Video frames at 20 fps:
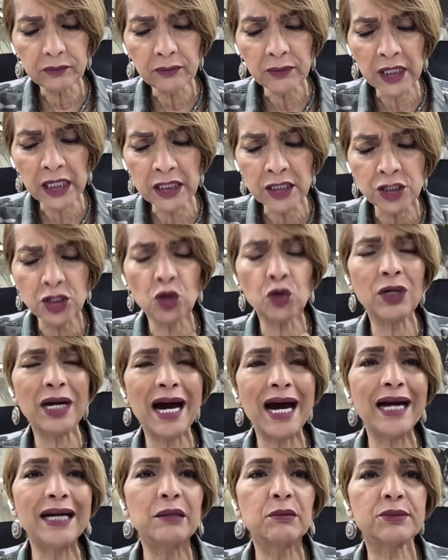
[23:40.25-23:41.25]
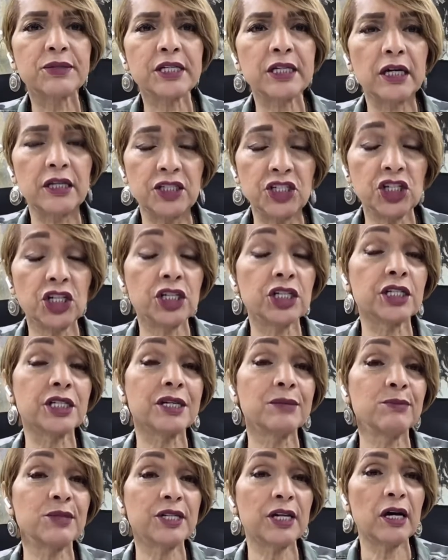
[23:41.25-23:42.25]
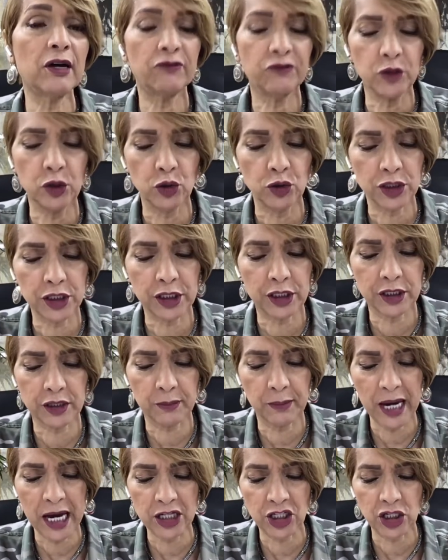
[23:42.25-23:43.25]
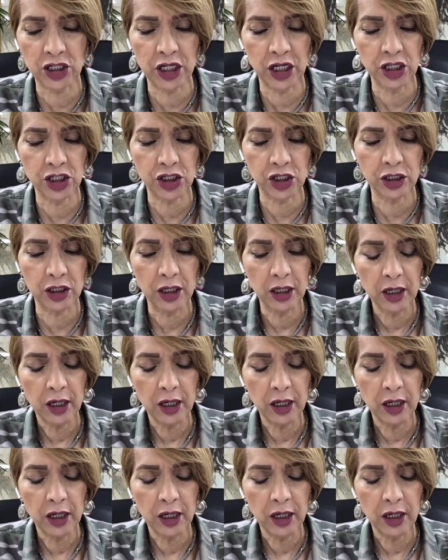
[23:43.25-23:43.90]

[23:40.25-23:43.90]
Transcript: And so God himself, Jesus himself used his imagination.